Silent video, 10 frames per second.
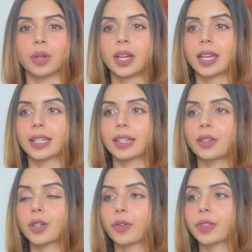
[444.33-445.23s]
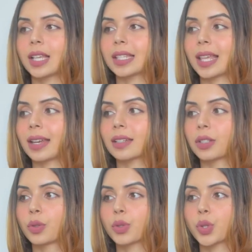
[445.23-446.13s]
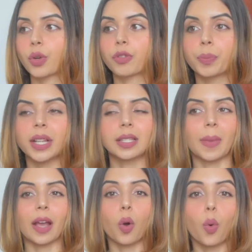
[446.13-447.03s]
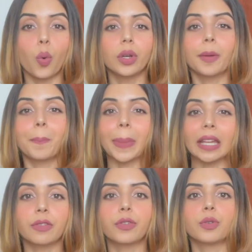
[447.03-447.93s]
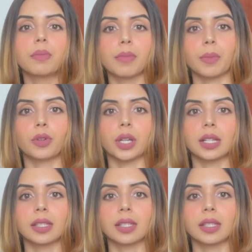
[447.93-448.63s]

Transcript: getting rid of things that, sort of brings back old painful memories.